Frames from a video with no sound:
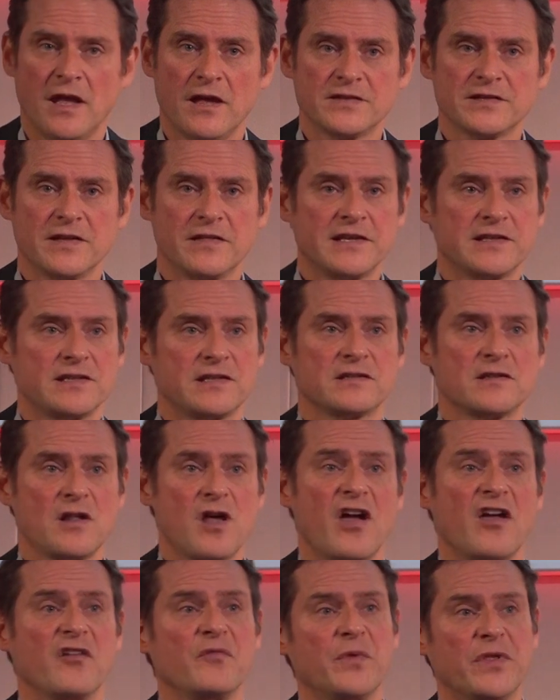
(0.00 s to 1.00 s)
So this is
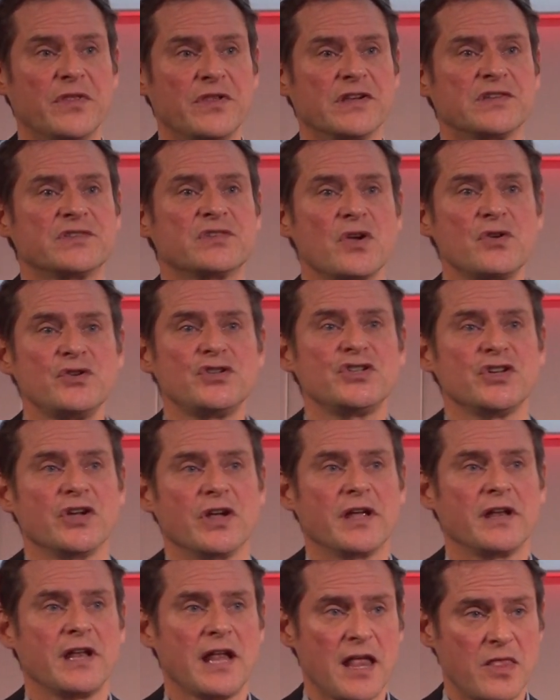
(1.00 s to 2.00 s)
live, but the
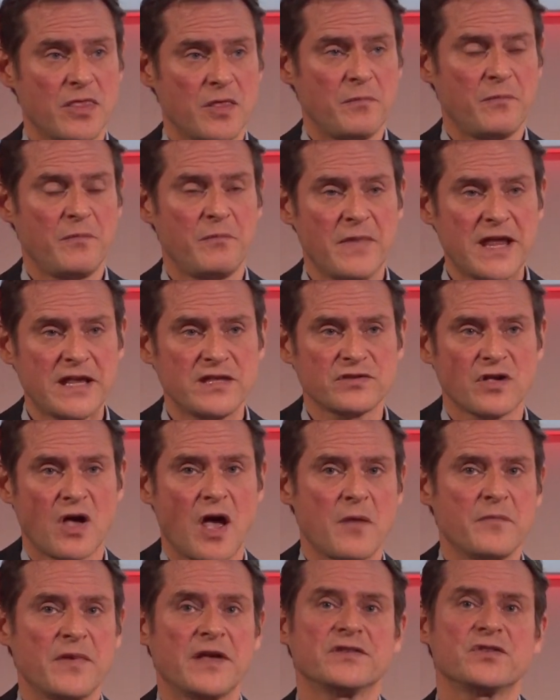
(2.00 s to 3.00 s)
associate, in the
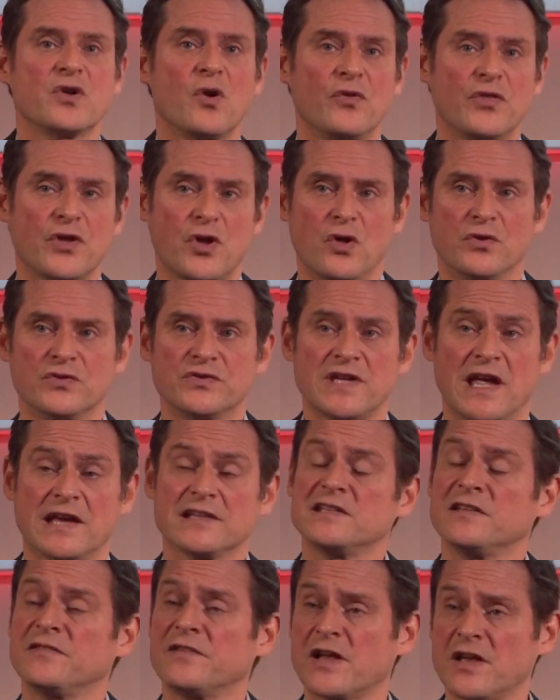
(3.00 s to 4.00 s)
meantime, has got the
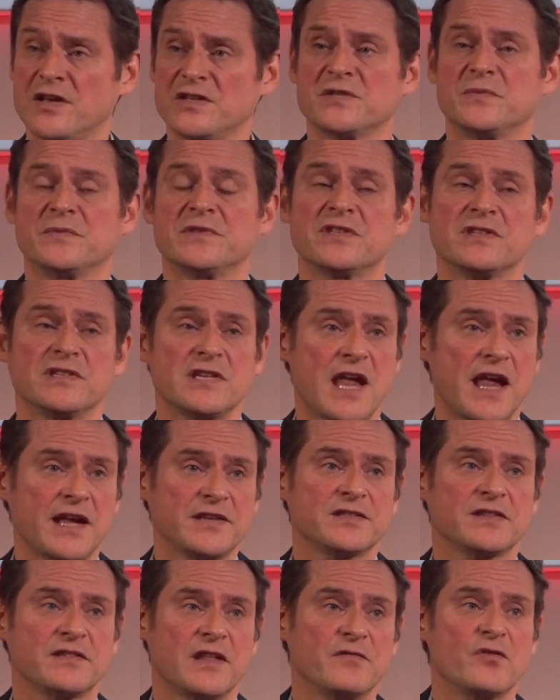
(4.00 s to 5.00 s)
context. If the customer says
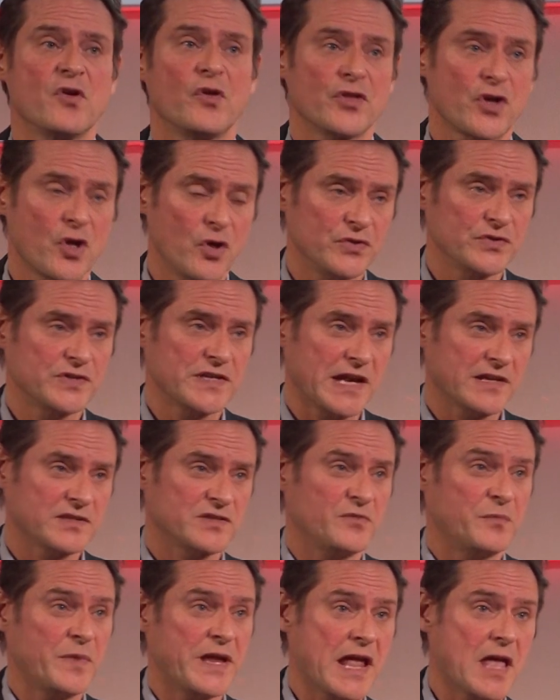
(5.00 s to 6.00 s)
yes, they've got the
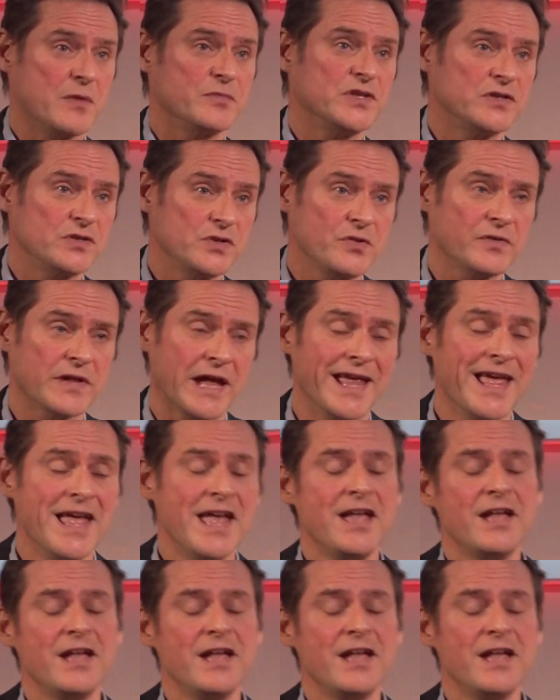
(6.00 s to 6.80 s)
context of being able to do that.